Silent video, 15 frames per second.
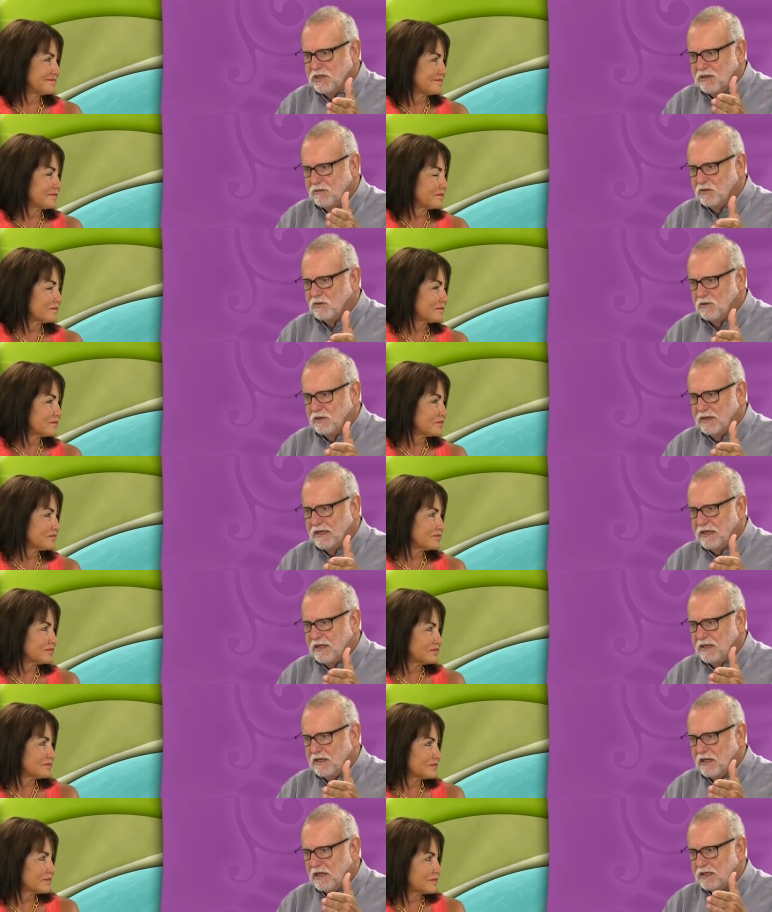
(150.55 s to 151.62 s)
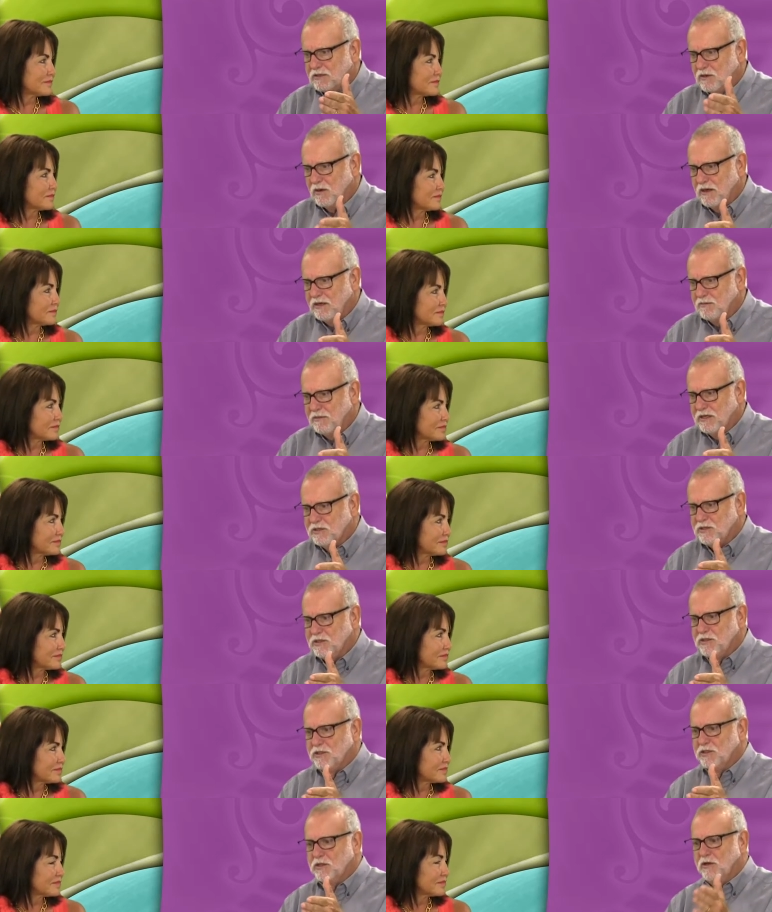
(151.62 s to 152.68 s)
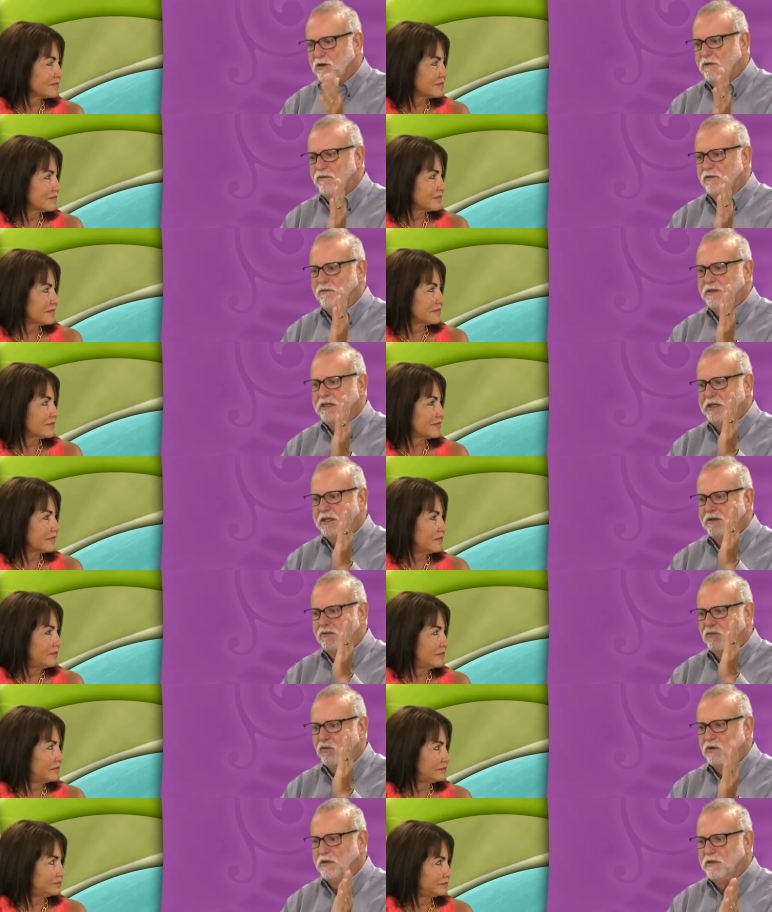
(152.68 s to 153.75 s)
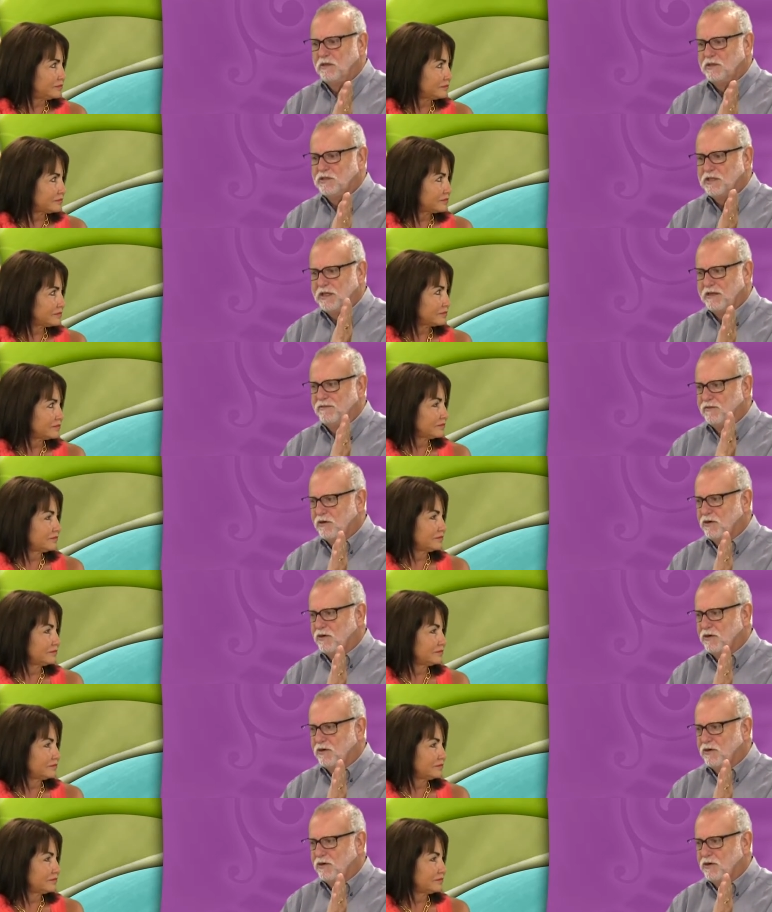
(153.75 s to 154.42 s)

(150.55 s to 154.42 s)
Speaker 1: chemical and electronic messages, go from the end of one set of